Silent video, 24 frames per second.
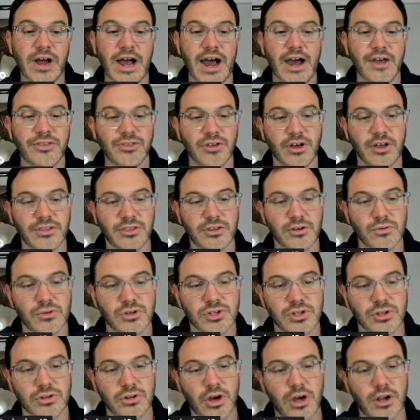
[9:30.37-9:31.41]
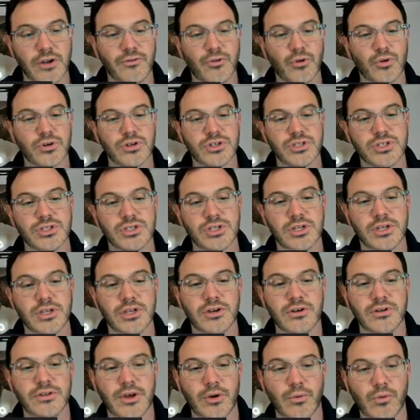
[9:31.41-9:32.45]
I thought there was a lot of horses in
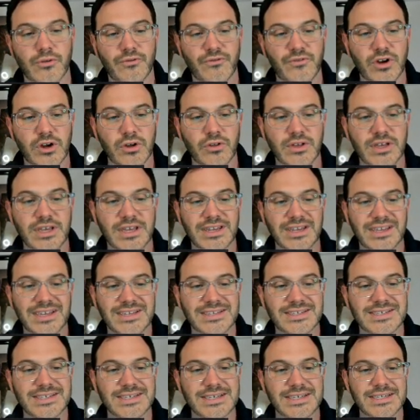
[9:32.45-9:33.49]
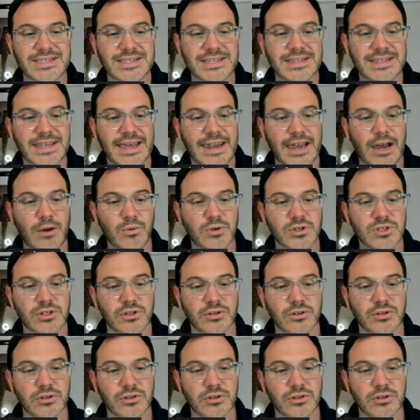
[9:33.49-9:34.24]
here that were fairly inconsistent that I was a